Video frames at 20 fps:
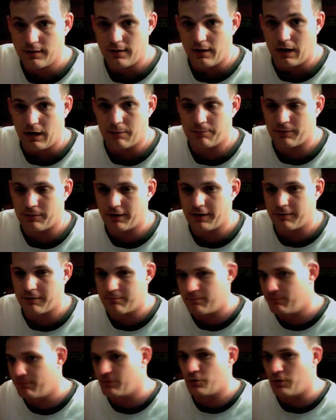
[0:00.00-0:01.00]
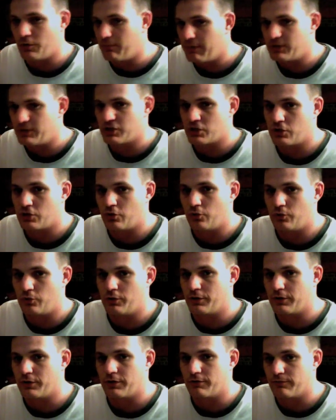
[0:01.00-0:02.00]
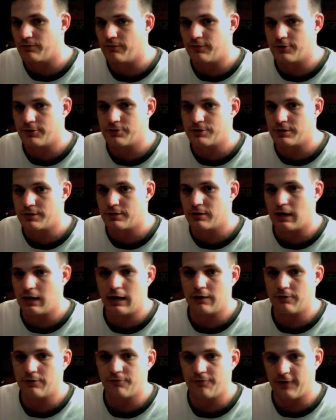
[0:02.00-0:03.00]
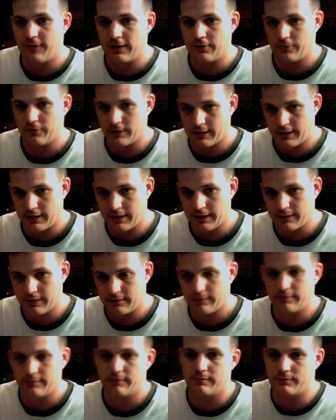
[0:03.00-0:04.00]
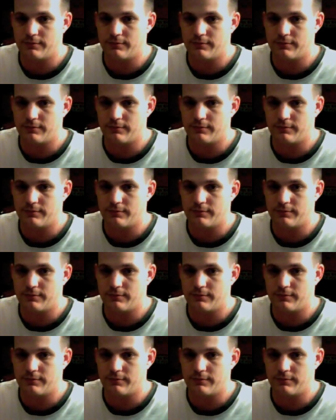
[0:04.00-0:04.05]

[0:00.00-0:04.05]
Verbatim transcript: I'll probably do a much cooler version out of Final Cut